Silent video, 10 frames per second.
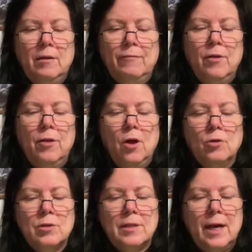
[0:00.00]
For
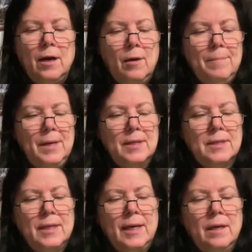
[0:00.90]
those that are
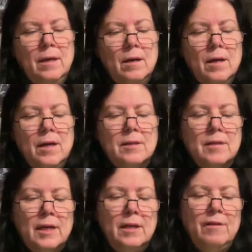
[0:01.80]
missing,
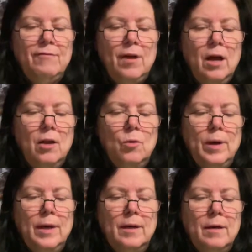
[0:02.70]
see the
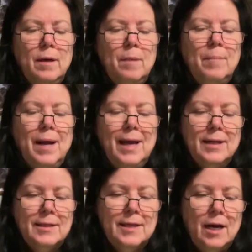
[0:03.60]
following
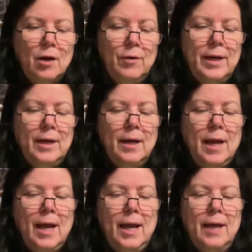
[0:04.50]
planetary
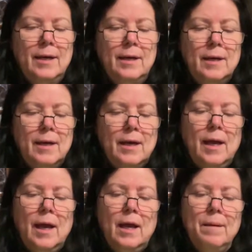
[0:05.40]
and
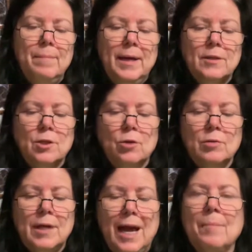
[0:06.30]
elemental
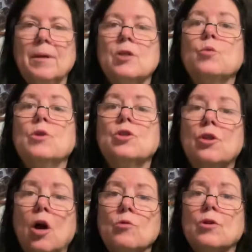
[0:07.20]
tablets, which
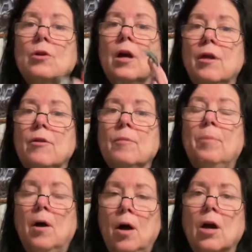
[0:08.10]
those are other
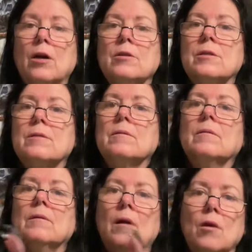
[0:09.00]
parts
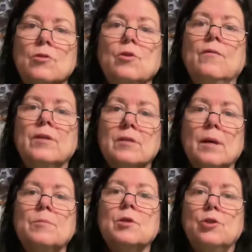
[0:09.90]
also of the
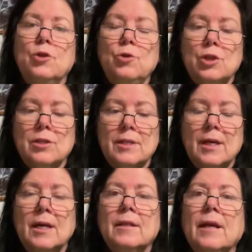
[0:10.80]
substitutions
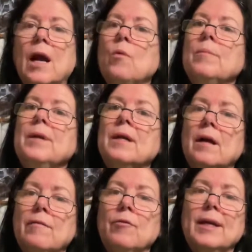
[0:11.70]
that I will be
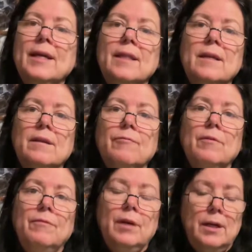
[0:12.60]
covering in the
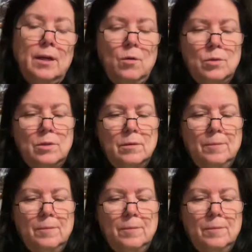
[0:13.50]
different videos.